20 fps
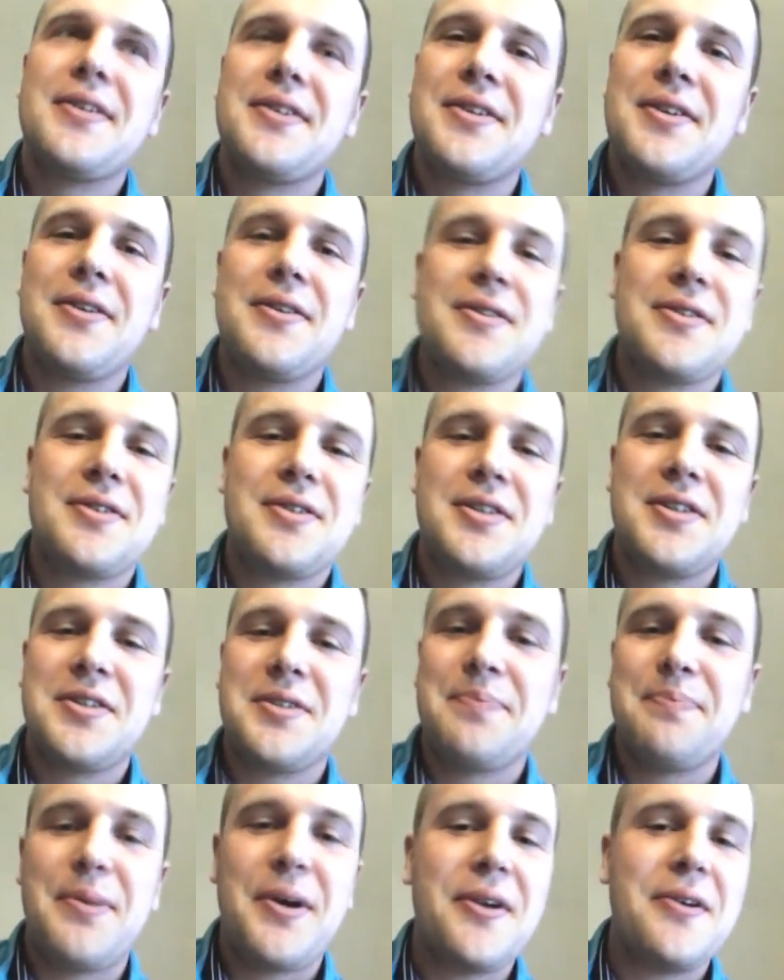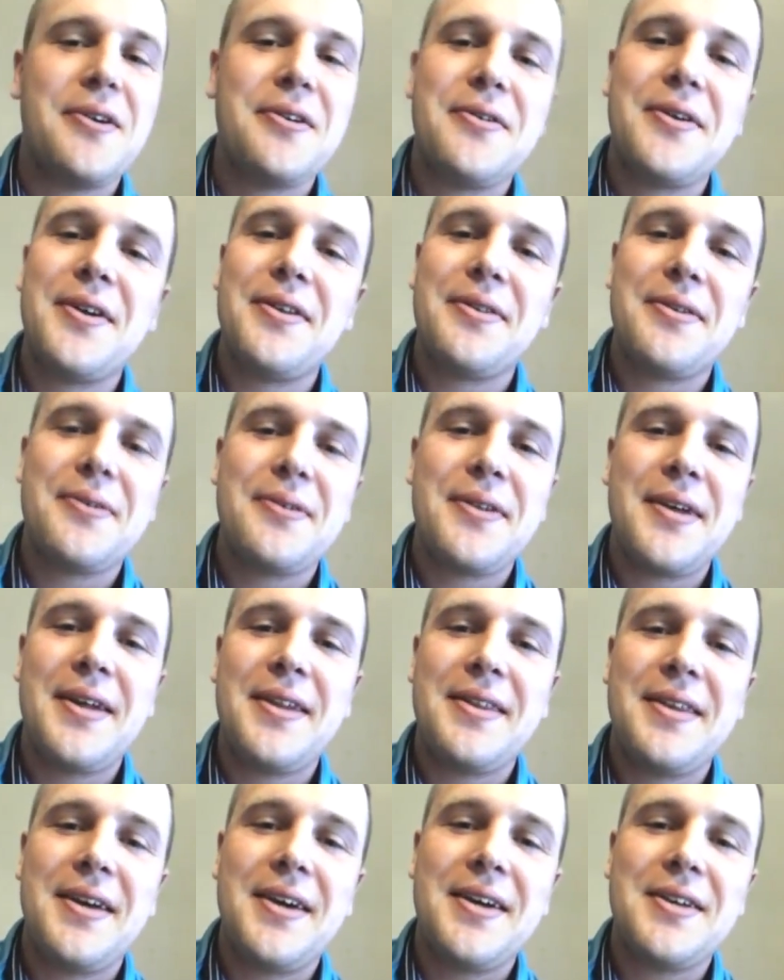She just barreled right through
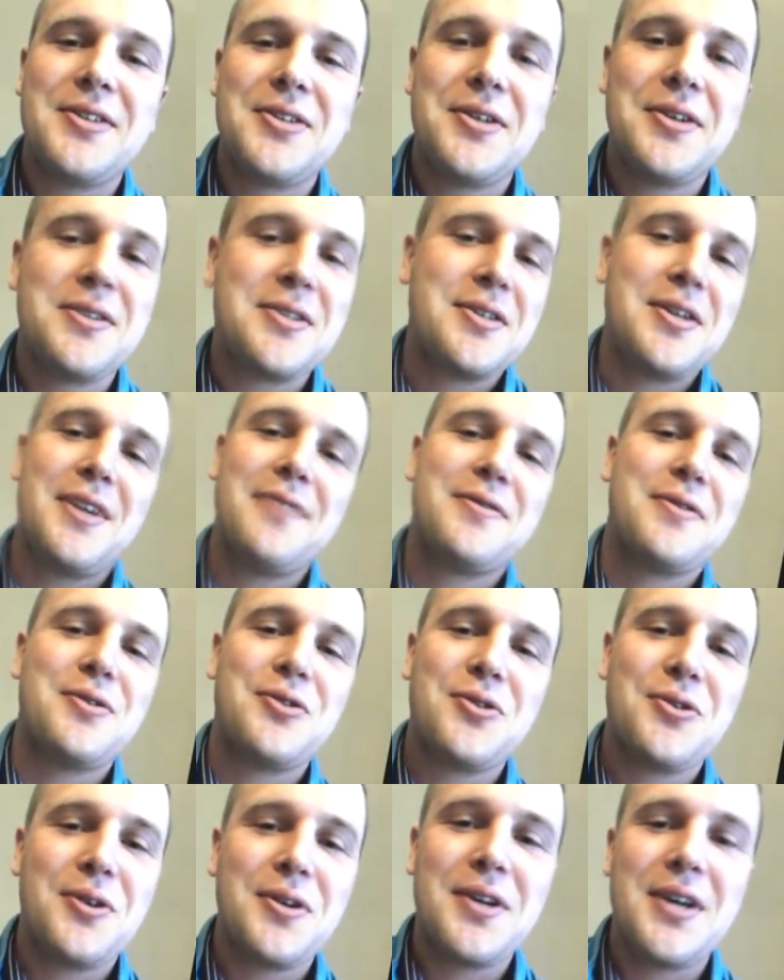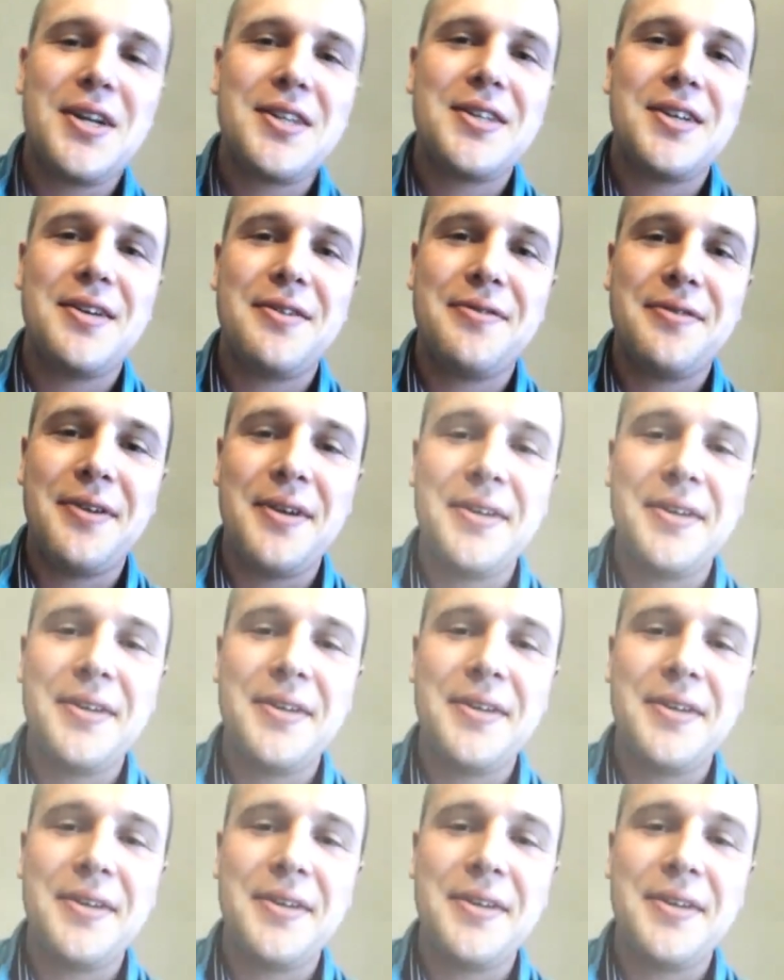that thing. And she goes, life's too short not to have